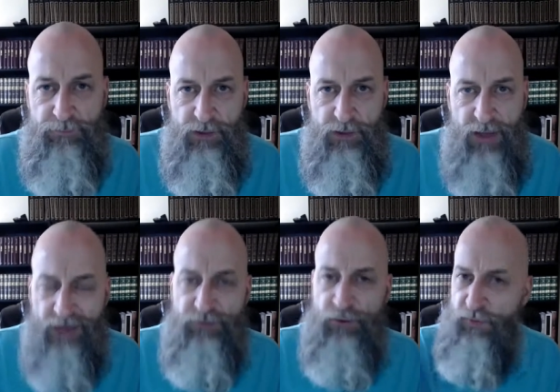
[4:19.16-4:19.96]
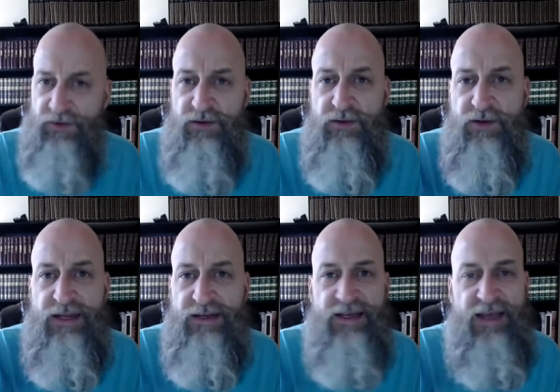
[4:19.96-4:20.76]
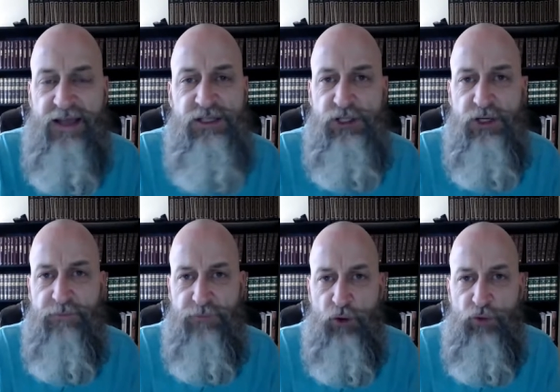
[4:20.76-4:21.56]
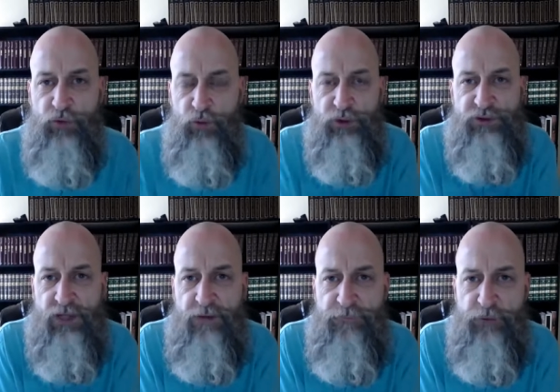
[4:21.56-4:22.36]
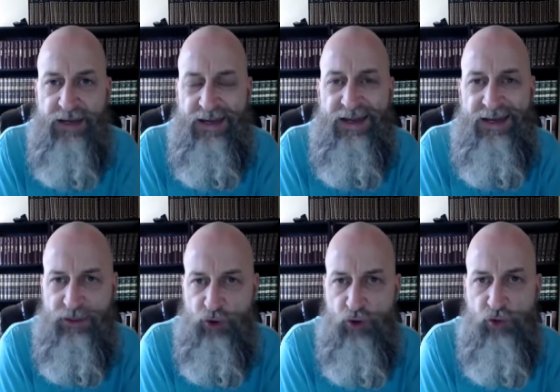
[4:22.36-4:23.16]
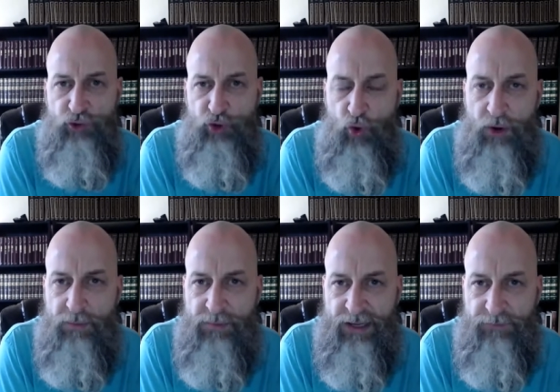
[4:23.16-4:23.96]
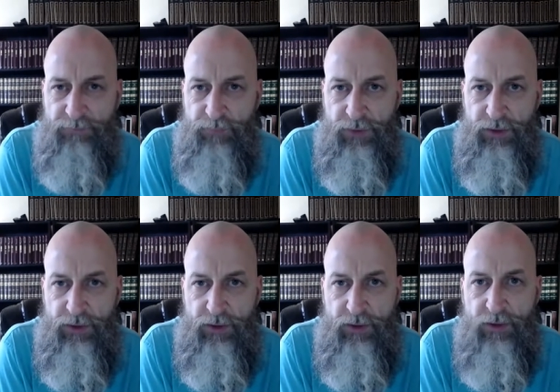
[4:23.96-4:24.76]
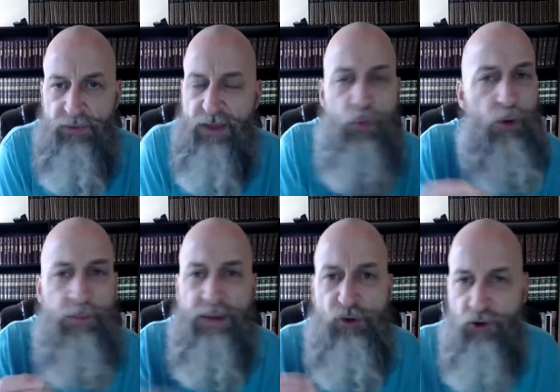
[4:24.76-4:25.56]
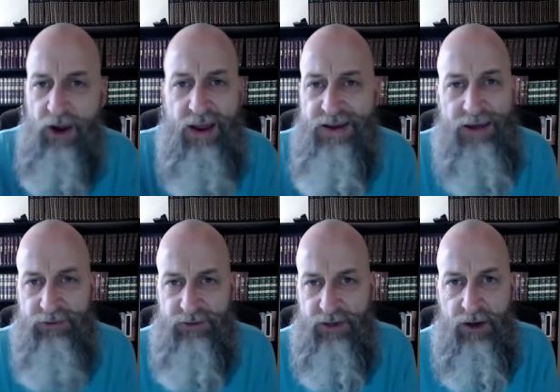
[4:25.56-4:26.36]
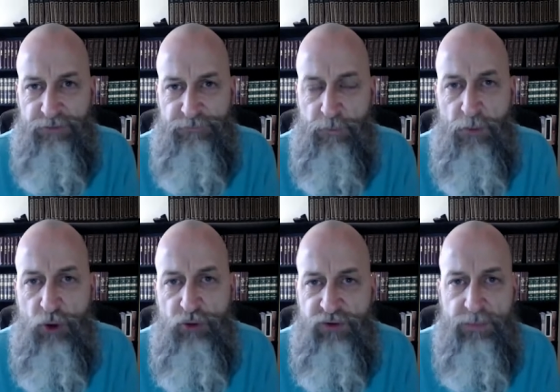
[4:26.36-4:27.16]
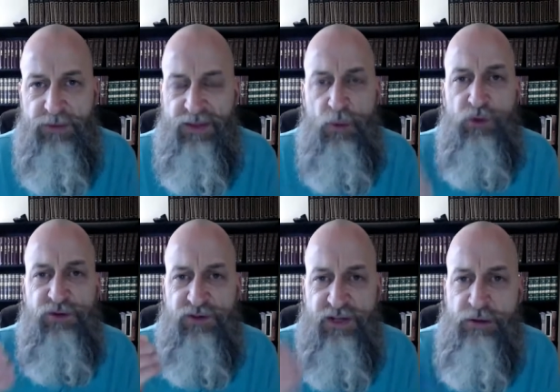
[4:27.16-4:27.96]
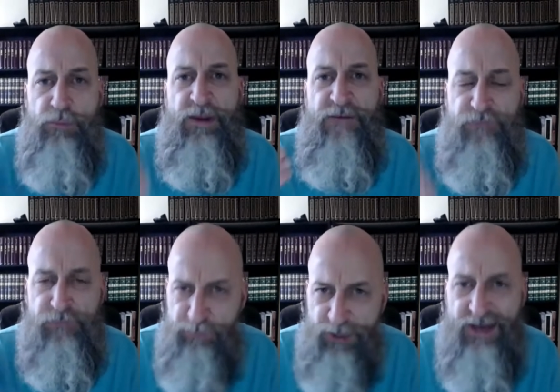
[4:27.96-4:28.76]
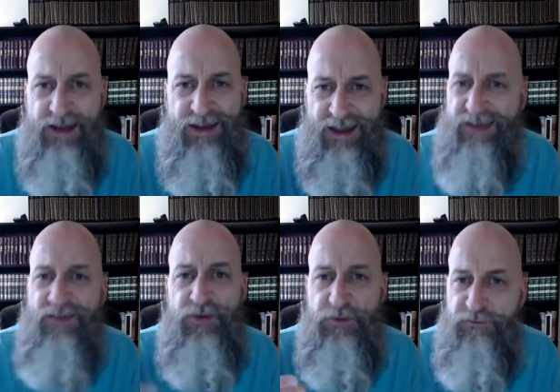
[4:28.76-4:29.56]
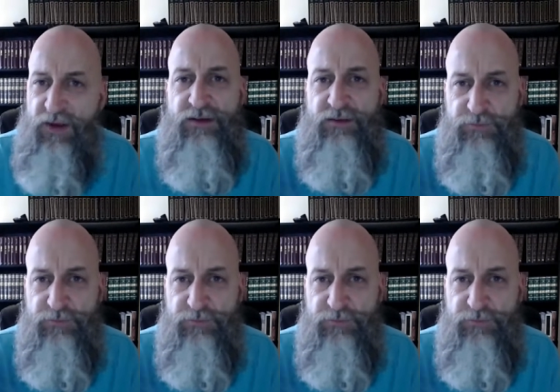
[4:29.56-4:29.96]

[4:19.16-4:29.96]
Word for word: And so this is an indication of those who are suffering in eternal torment. They won't be crying out to God for mercy, but they will still be spitting in the face of